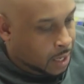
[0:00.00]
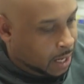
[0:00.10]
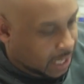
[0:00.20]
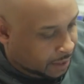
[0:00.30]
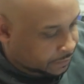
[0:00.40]

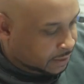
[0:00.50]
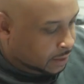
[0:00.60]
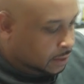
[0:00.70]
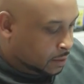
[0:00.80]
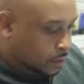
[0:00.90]
I've seen
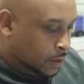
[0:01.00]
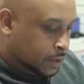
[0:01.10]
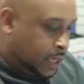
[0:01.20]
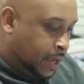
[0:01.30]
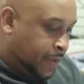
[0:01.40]
this all the
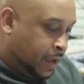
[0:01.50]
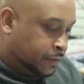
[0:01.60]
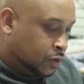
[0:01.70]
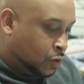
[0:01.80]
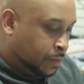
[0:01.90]
time. I have
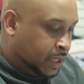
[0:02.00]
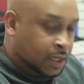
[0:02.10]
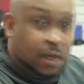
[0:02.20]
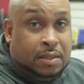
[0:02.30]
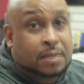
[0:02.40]
so many
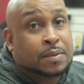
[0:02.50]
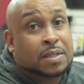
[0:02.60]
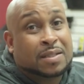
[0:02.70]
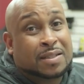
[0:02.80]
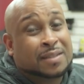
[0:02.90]
customers
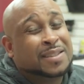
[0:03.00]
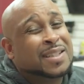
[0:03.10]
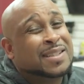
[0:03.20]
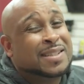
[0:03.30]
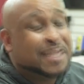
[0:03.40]
until
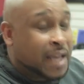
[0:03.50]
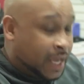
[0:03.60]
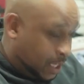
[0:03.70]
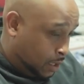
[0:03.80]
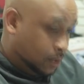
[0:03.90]
this
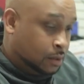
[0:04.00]
day.